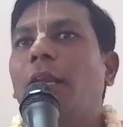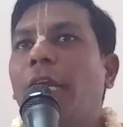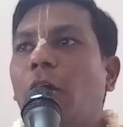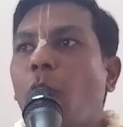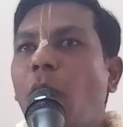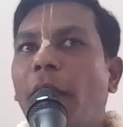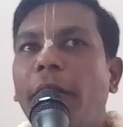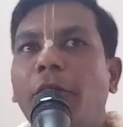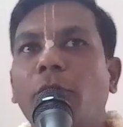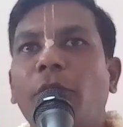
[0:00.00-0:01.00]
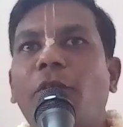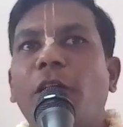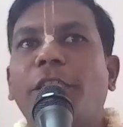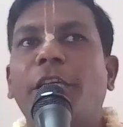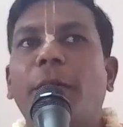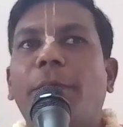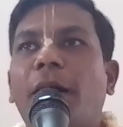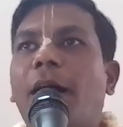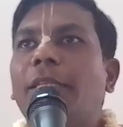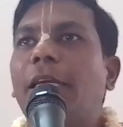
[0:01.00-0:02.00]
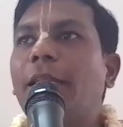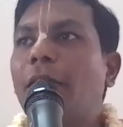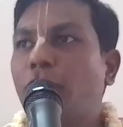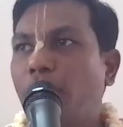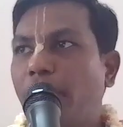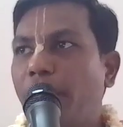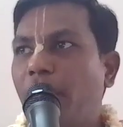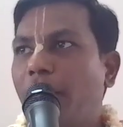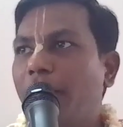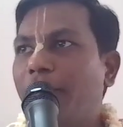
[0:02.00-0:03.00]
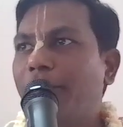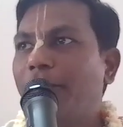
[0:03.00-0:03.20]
required to be worshipped other than Supreme God.